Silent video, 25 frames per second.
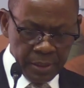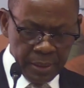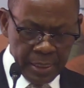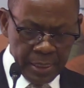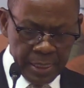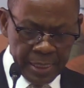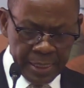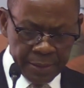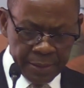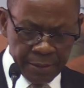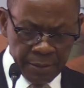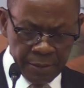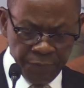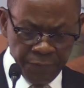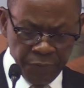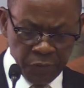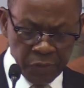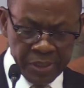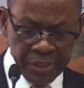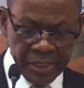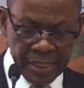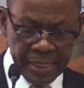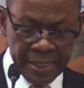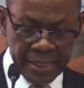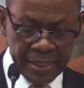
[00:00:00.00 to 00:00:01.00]
The
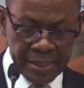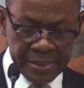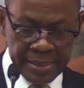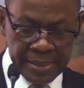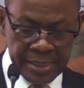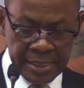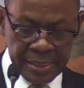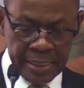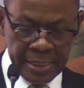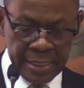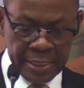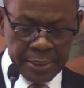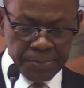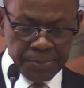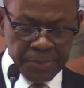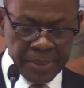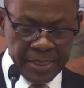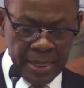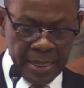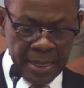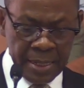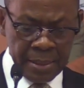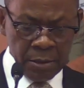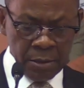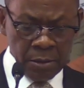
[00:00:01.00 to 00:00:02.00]
foreign currency has
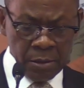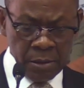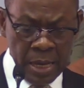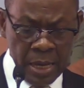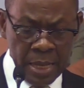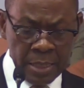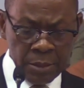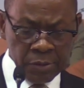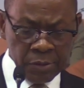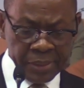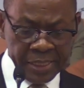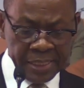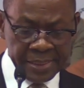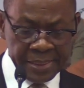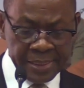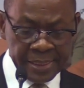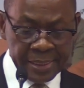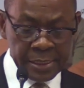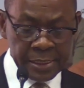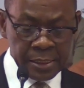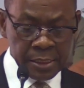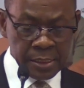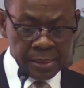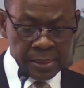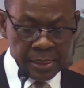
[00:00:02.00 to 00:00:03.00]
been
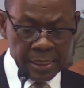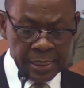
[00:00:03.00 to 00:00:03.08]
allocated